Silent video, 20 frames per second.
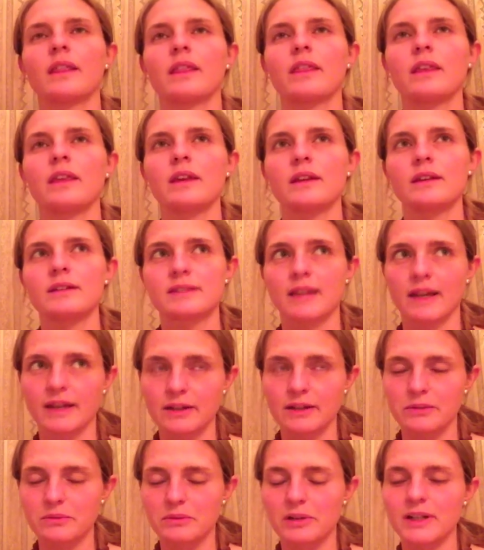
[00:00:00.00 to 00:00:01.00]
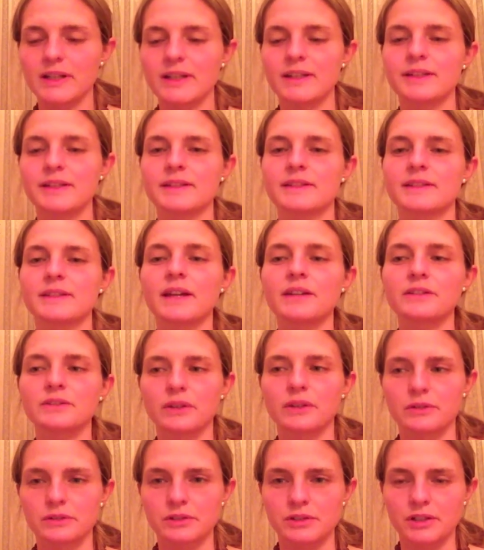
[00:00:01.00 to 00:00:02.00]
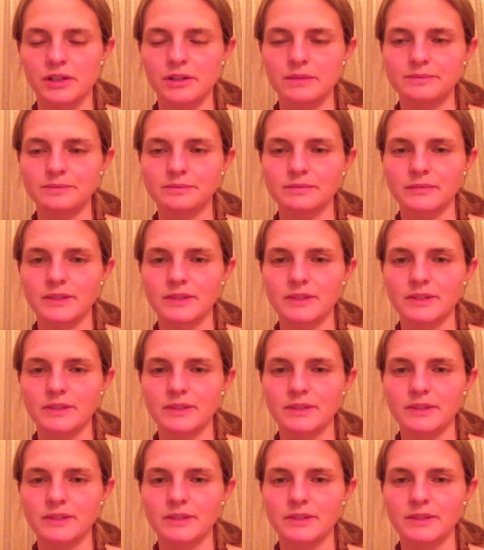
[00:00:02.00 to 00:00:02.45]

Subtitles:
The second one is Santosha,